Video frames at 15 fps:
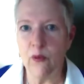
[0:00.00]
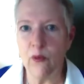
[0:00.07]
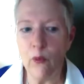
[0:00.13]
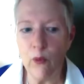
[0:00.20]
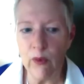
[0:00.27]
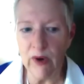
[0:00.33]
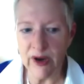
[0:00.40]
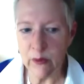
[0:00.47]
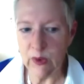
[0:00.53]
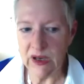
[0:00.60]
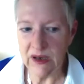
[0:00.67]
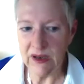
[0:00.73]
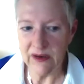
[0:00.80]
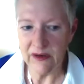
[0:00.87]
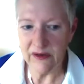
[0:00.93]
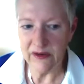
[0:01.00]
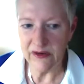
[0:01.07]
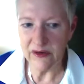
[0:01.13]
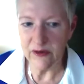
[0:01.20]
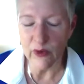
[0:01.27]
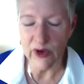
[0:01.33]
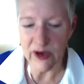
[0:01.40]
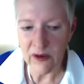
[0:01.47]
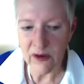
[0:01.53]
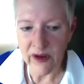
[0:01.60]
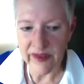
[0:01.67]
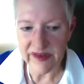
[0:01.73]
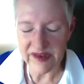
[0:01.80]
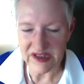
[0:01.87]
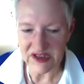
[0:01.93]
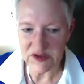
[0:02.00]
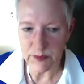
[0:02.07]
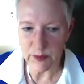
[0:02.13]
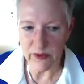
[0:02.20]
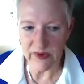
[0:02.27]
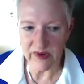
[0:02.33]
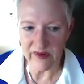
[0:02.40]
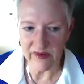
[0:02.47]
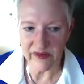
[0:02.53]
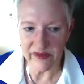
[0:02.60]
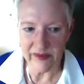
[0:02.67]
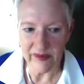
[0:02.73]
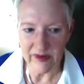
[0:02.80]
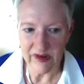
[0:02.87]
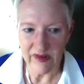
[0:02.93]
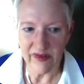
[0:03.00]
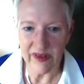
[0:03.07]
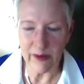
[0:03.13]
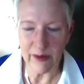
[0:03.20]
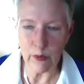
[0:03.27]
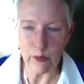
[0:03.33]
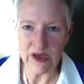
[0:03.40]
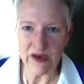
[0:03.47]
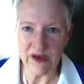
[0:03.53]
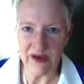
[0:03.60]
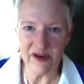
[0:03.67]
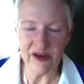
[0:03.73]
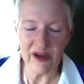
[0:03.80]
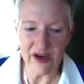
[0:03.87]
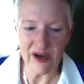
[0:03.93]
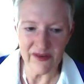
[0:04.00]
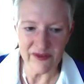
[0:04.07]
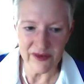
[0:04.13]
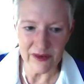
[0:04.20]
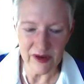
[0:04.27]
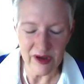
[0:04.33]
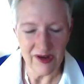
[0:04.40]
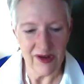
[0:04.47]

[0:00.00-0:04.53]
What do we need to do? What are all the touch points that we need to cover?